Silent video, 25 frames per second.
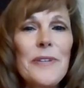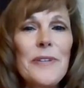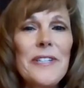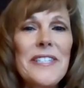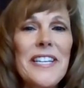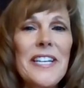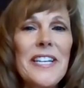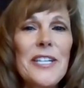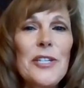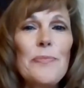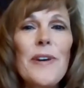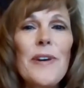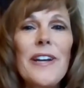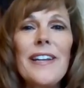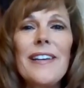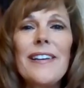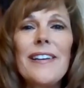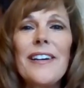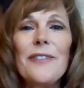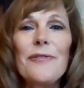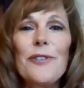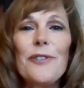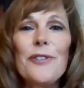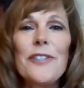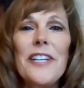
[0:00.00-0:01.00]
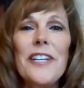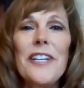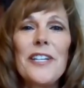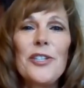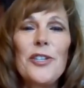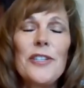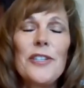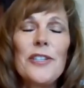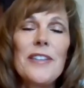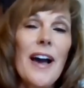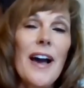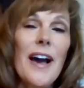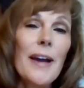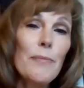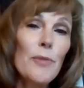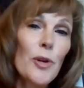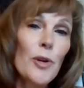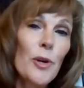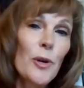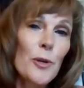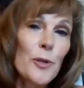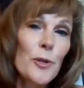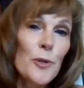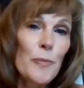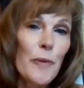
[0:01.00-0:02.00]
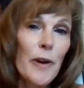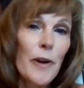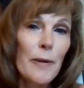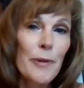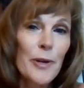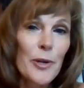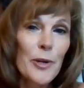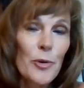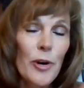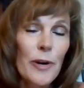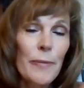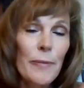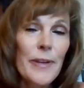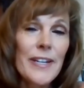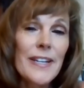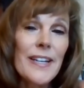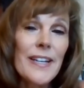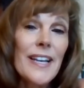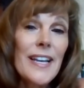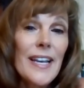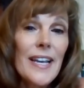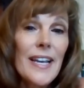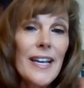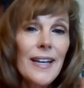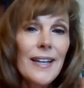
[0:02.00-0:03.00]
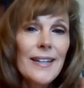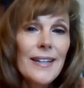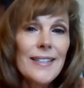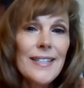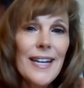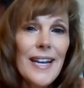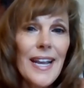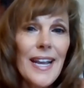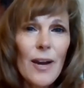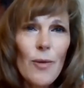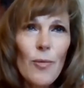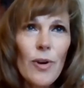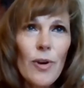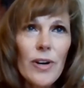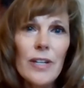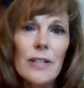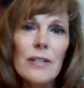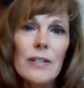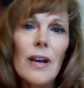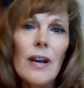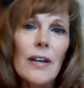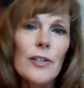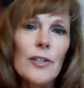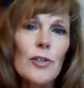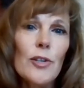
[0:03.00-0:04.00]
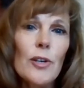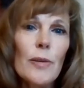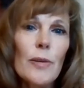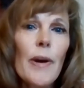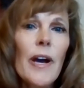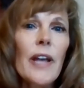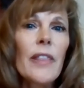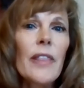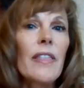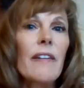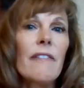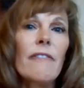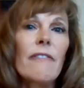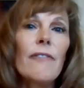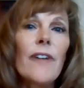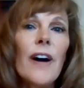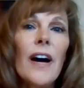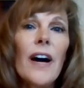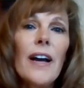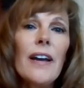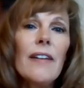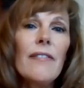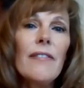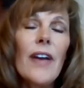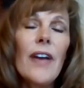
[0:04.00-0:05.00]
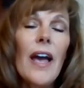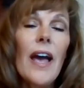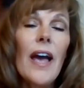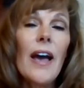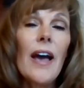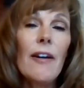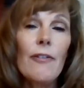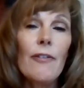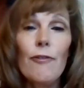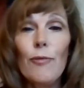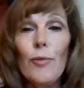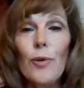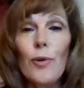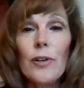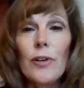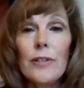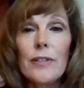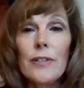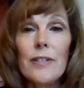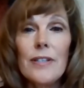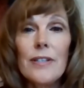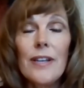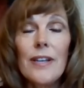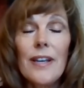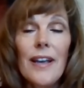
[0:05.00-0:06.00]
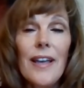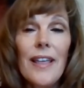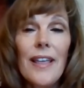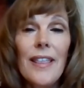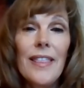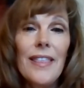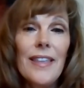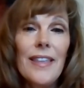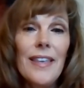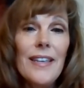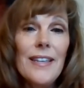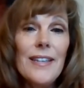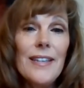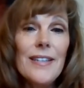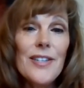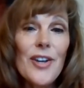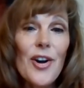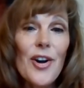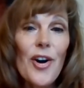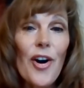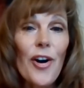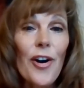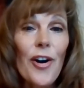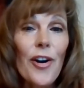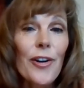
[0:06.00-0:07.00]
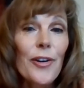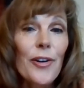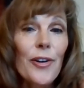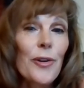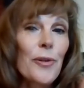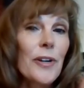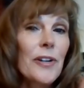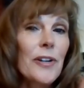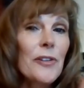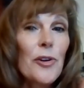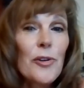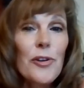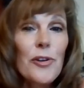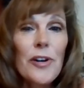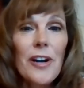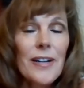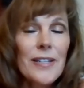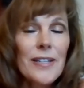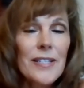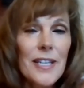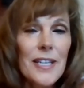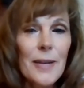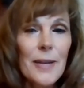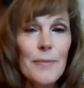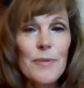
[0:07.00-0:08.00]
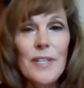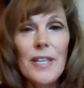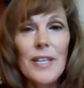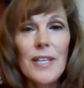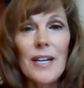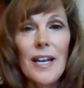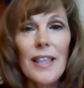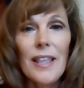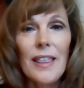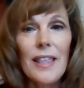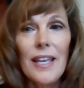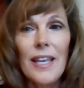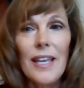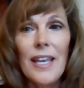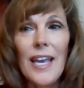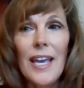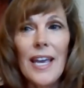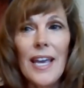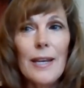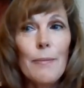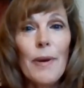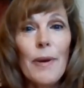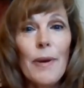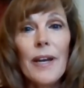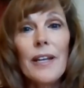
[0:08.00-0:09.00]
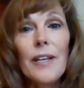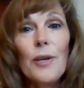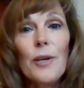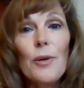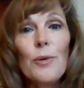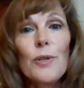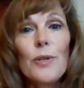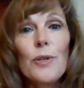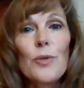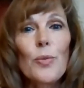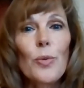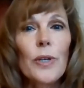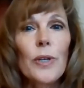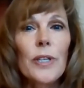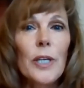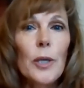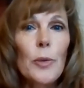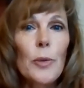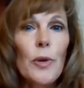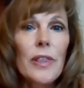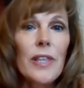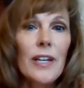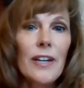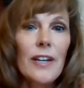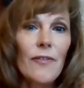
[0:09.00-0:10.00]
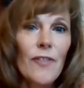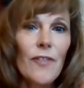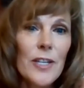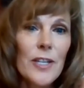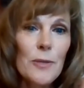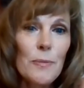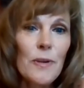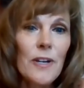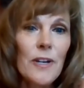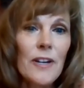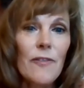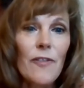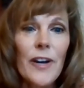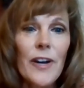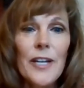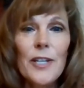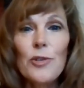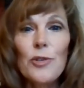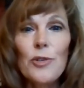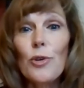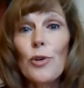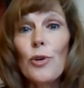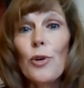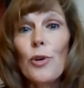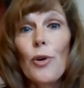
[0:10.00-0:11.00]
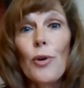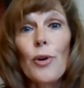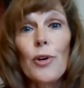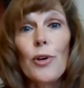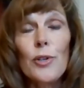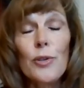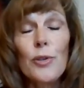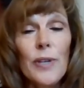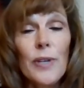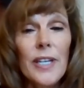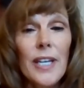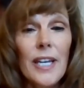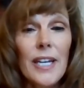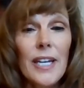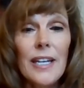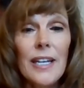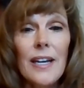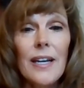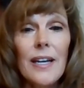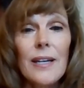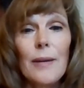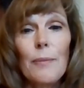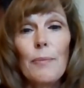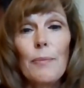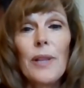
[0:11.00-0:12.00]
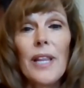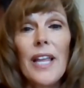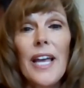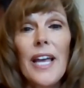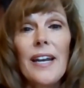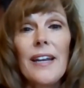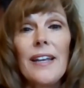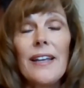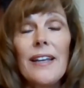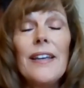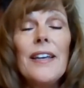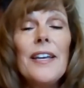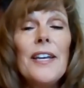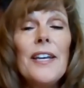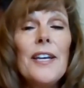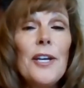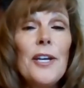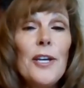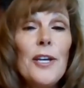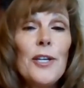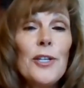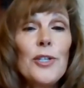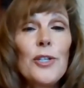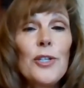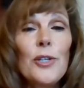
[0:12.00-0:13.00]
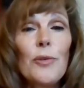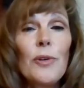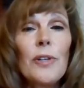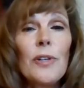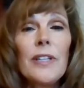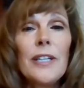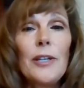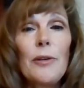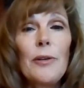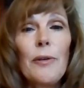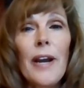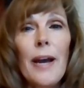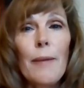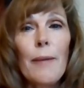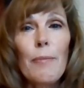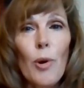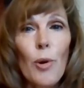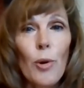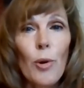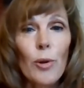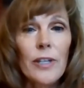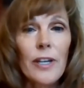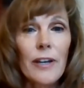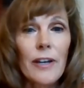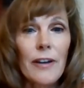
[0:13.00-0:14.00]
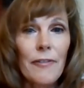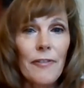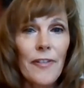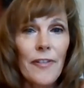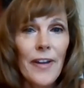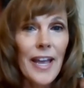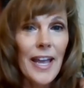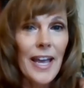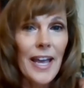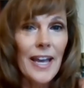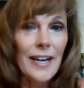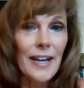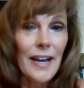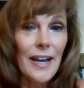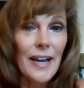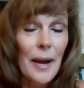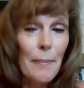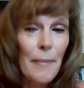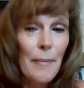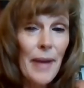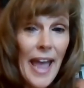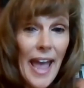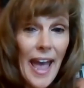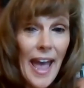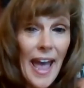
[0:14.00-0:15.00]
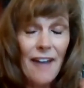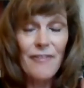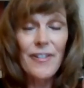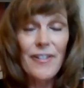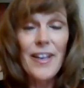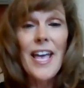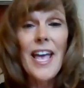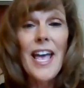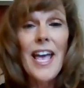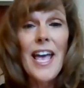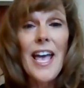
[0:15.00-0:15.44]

to Sage Money Conversations. I'm your host, Barbara Norman. Today I want to talk to you about the 5 F words. These are critical concepts that I think anybody who is working with an investment advisor or doing any kind of planning should really grab hold of and have.